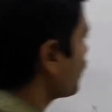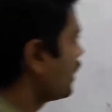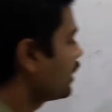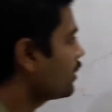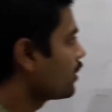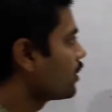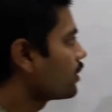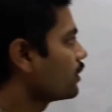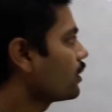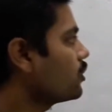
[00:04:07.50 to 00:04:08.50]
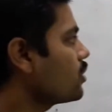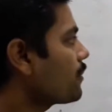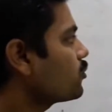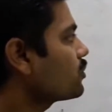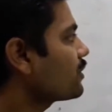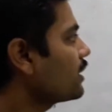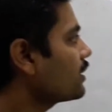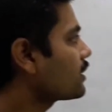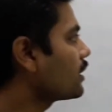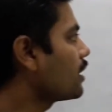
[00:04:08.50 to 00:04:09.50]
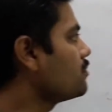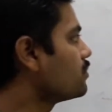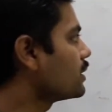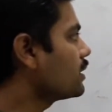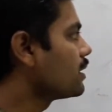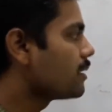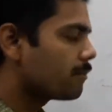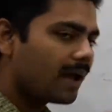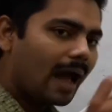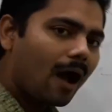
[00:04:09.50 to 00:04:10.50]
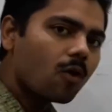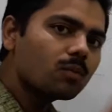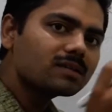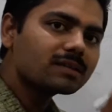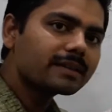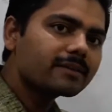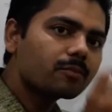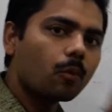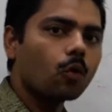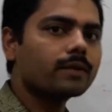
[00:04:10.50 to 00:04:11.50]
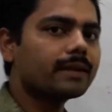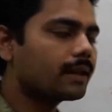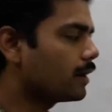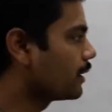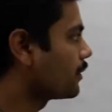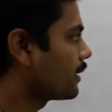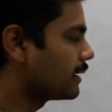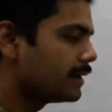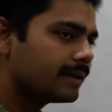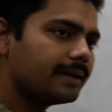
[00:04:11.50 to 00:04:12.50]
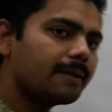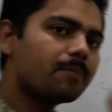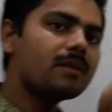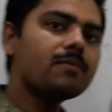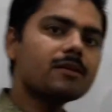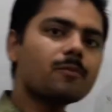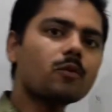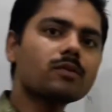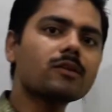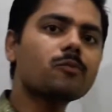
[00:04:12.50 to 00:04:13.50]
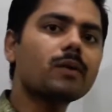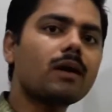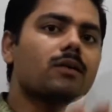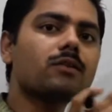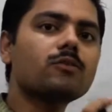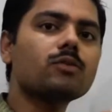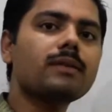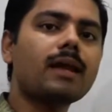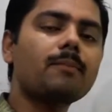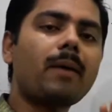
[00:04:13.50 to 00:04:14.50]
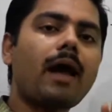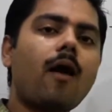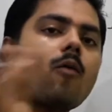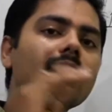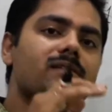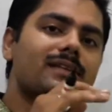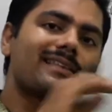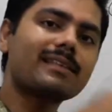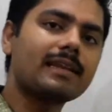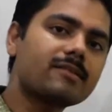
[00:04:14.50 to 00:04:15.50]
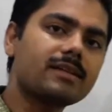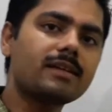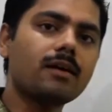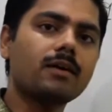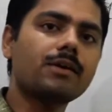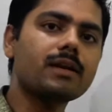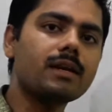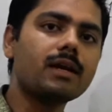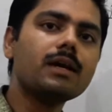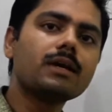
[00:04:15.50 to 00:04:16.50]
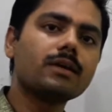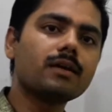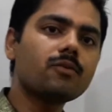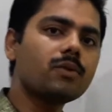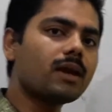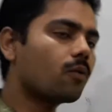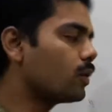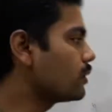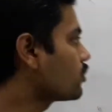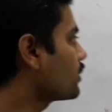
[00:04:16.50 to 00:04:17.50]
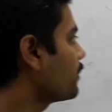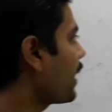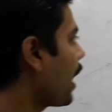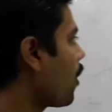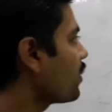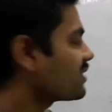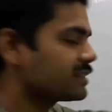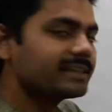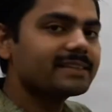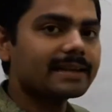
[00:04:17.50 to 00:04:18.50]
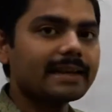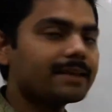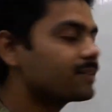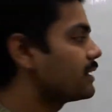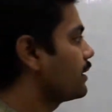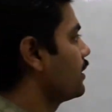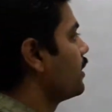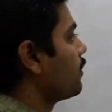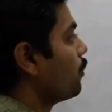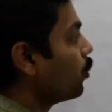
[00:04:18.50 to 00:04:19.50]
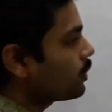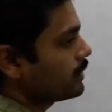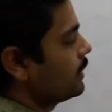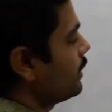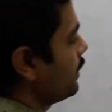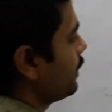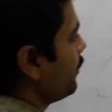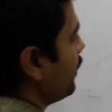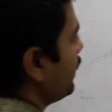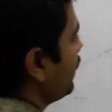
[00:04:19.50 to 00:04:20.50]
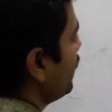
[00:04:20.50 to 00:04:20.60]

Then here you have to check the number by how much it is more than the 100. In the previous process we understood that by how much it is less than the 100. Here we are going to see by how much it is more than the 100.